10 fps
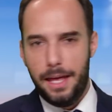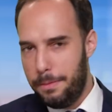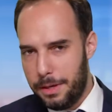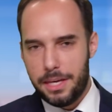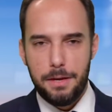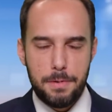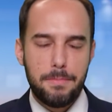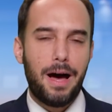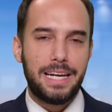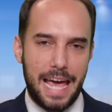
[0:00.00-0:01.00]
But keep in
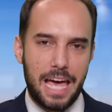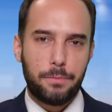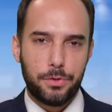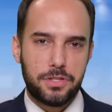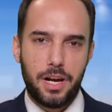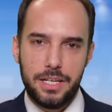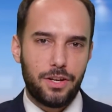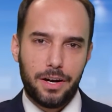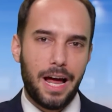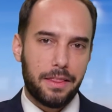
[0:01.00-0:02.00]
mind, animal studies
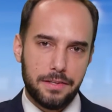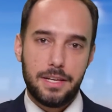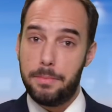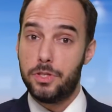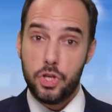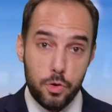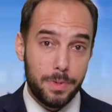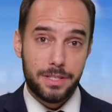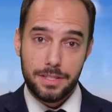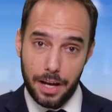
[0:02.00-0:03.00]
are not the same as
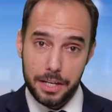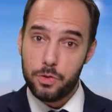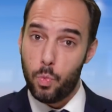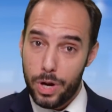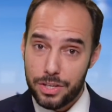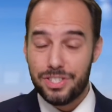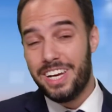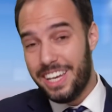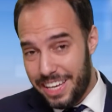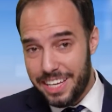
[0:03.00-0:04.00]
human studies, which
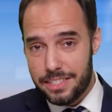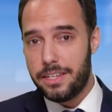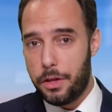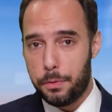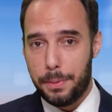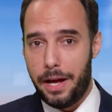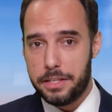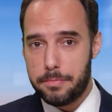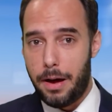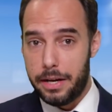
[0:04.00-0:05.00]
is another
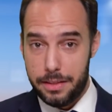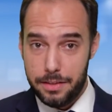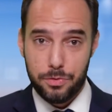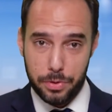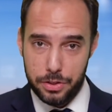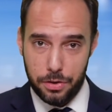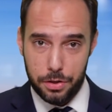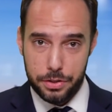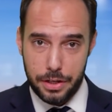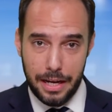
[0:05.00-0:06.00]
blind spot in this
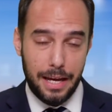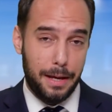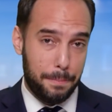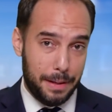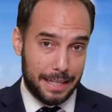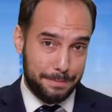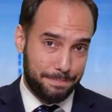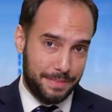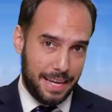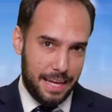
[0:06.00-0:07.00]
research. But
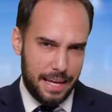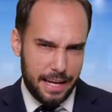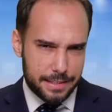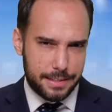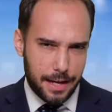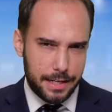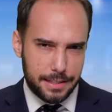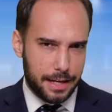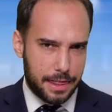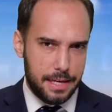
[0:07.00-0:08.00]
it's
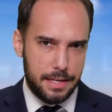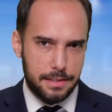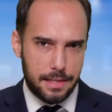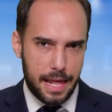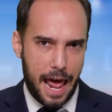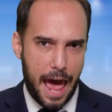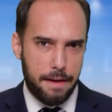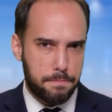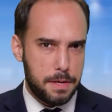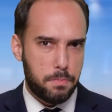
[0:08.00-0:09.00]
studies like these that
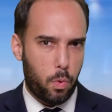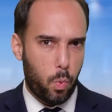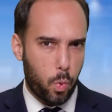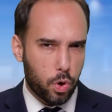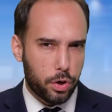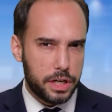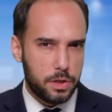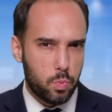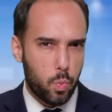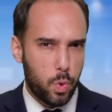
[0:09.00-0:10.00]
have people
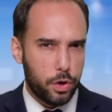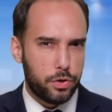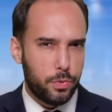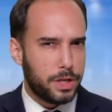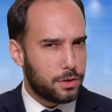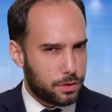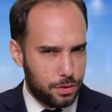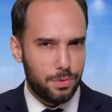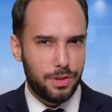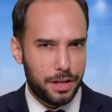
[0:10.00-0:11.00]
worried we're doing
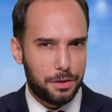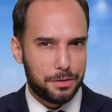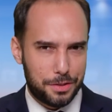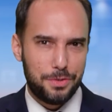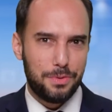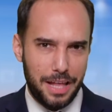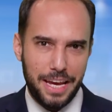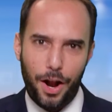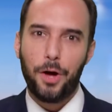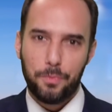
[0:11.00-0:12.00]
too little too
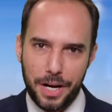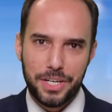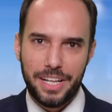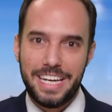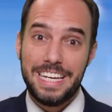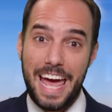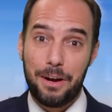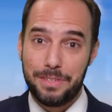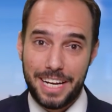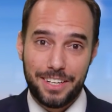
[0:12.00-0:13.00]
late on regulating
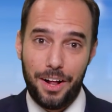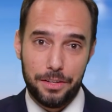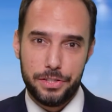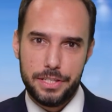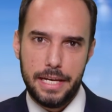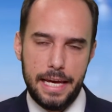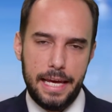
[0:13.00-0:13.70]
nanotechnologies.